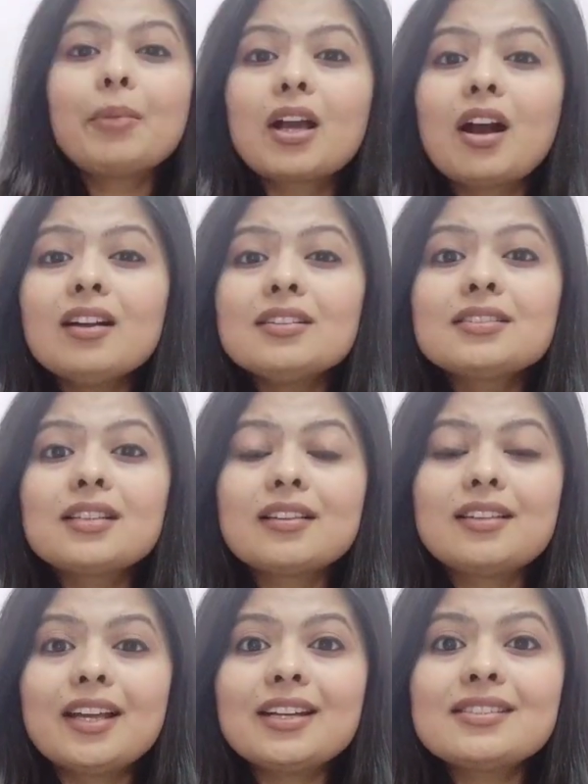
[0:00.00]

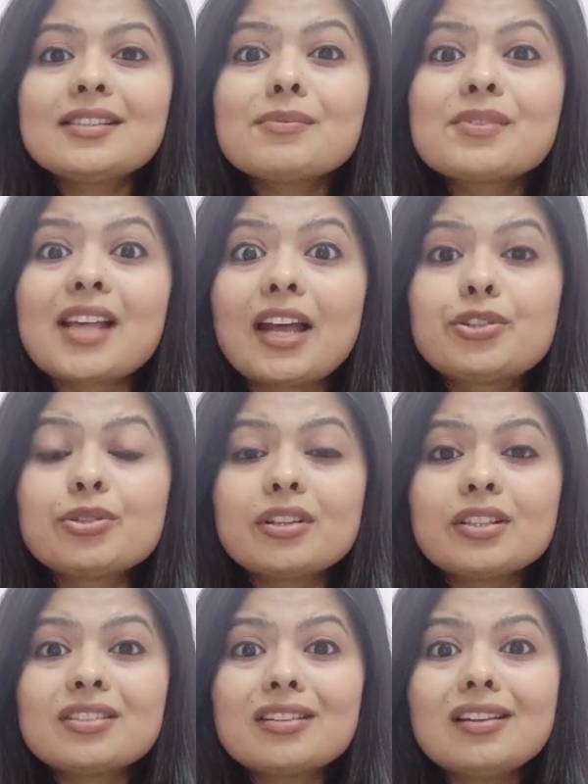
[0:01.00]
Because there is some
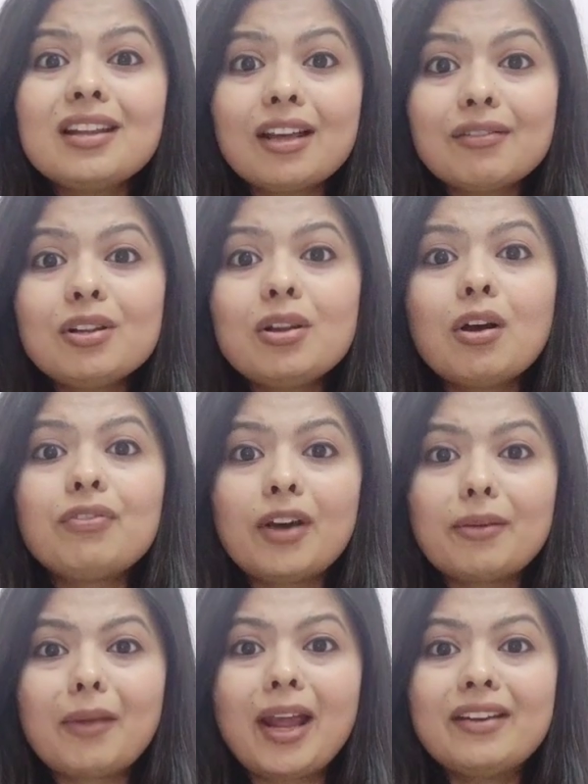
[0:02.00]
saturation level of
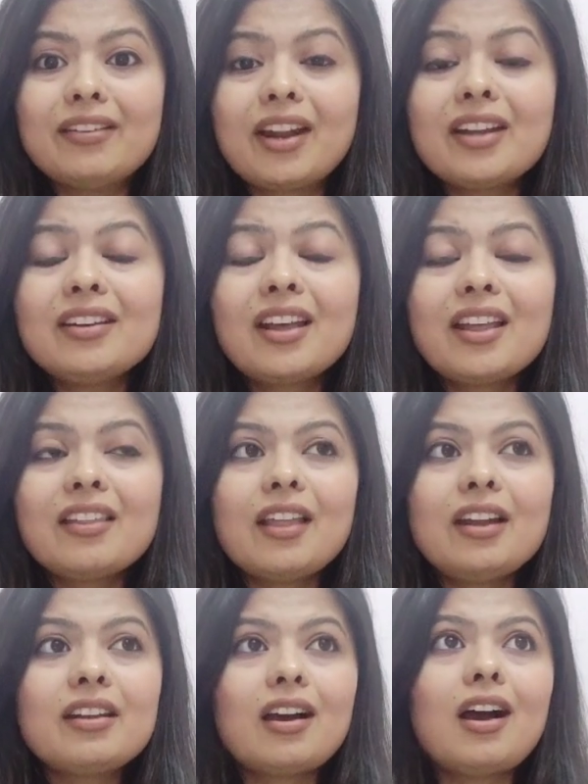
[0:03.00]
our mind, right?
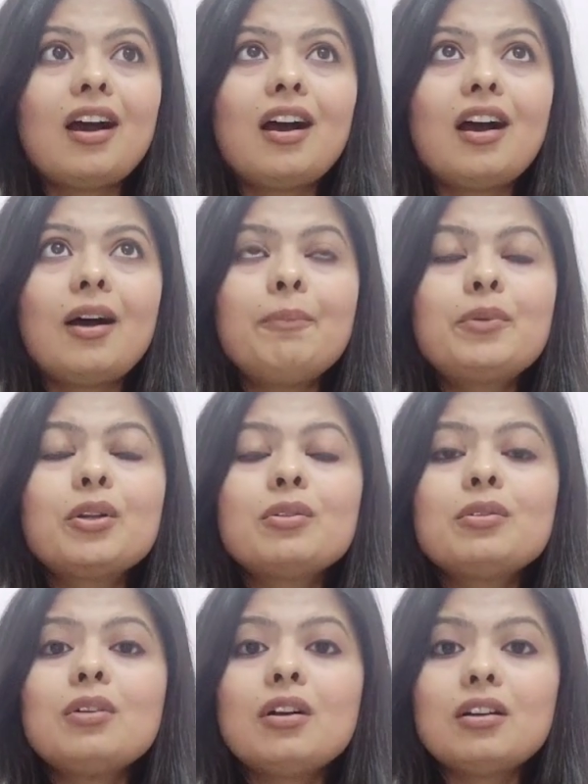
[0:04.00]
That up
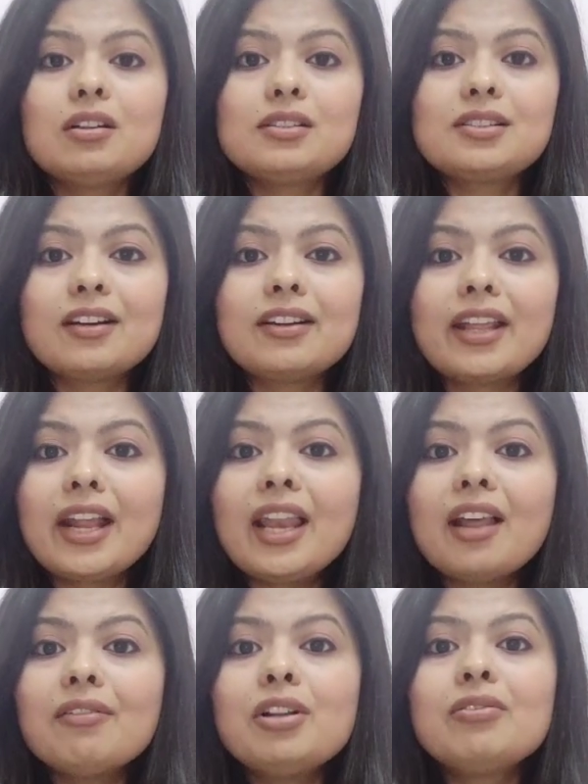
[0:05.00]
to certain
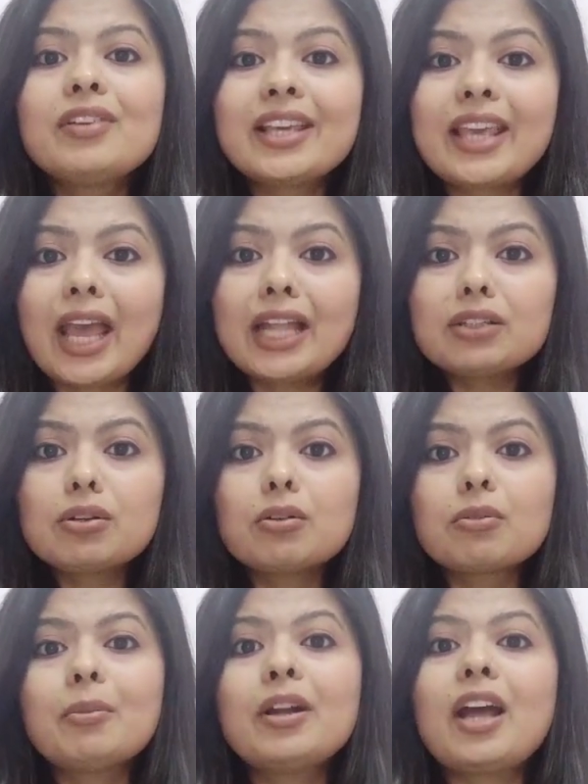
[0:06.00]
level we can
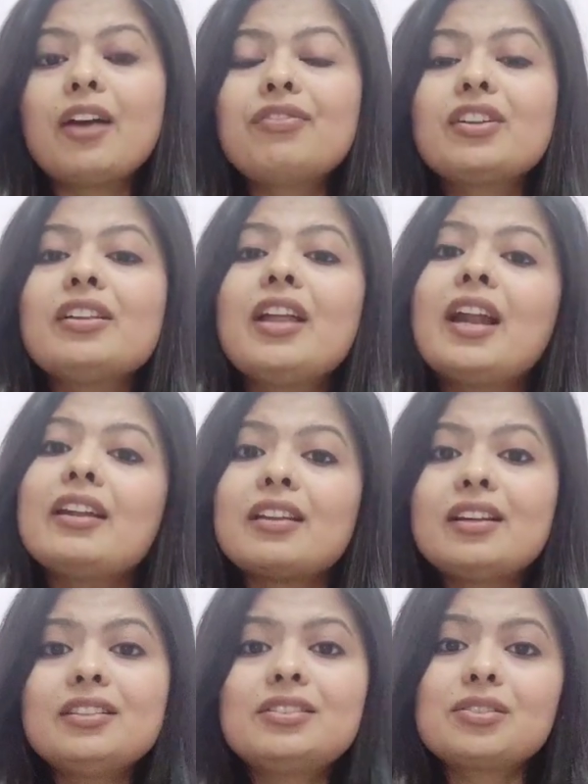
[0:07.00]
go. But after that,
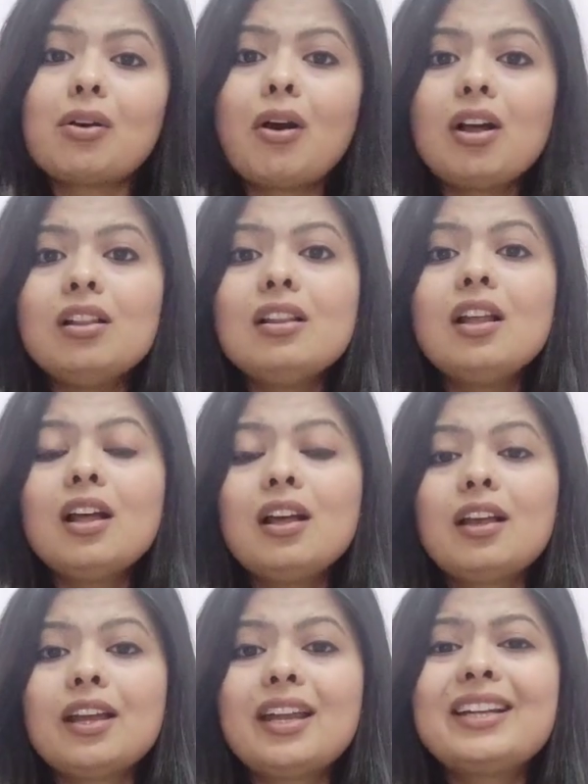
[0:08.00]

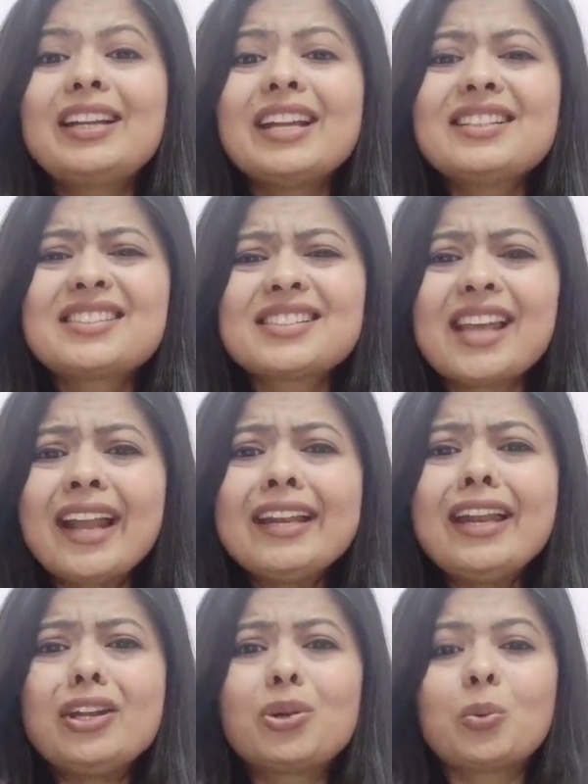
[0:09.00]
it gets
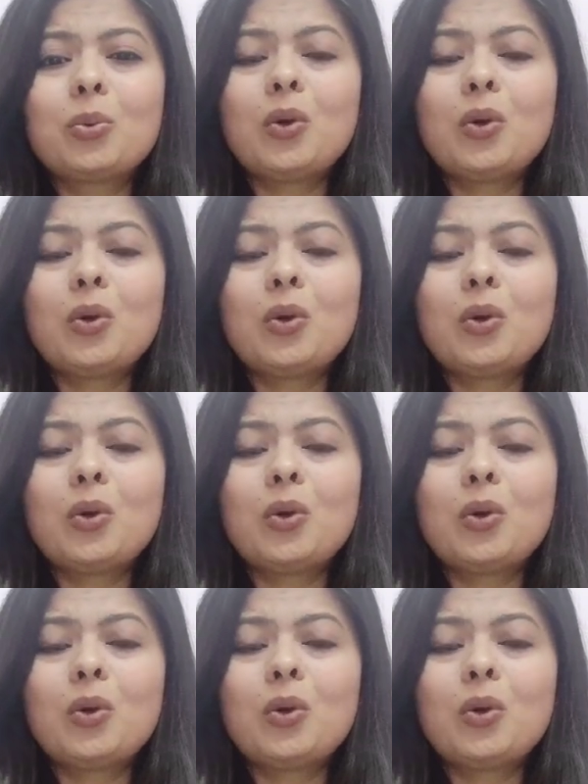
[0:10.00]
stagnant.